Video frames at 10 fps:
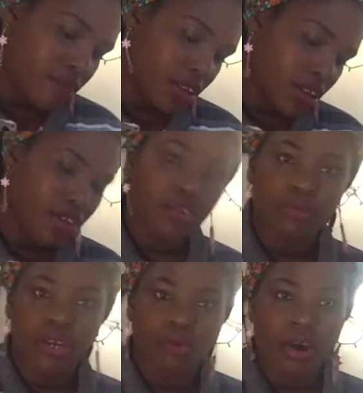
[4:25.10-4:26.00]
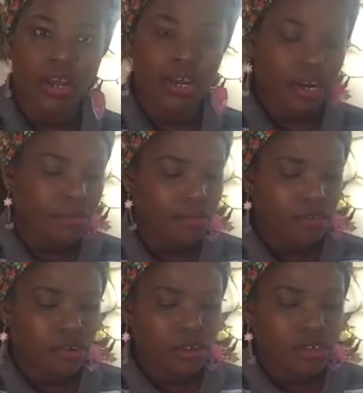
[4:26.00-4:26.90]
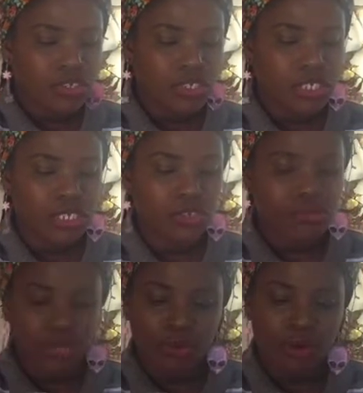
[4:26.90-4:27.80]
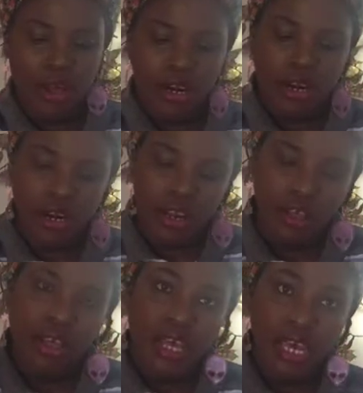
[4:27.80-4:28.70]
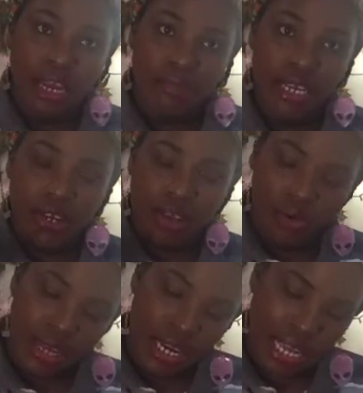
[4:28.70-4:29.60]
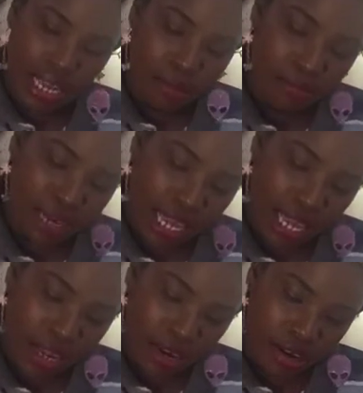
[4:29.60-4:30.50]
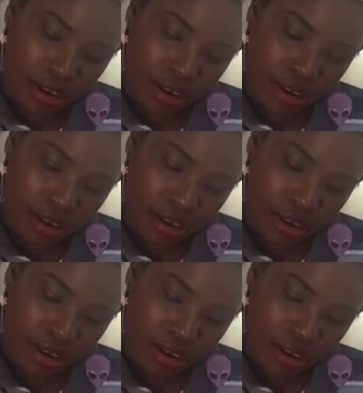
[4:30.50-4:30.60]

a little bit of water, just a little bit of water, and I'm going to go in and blend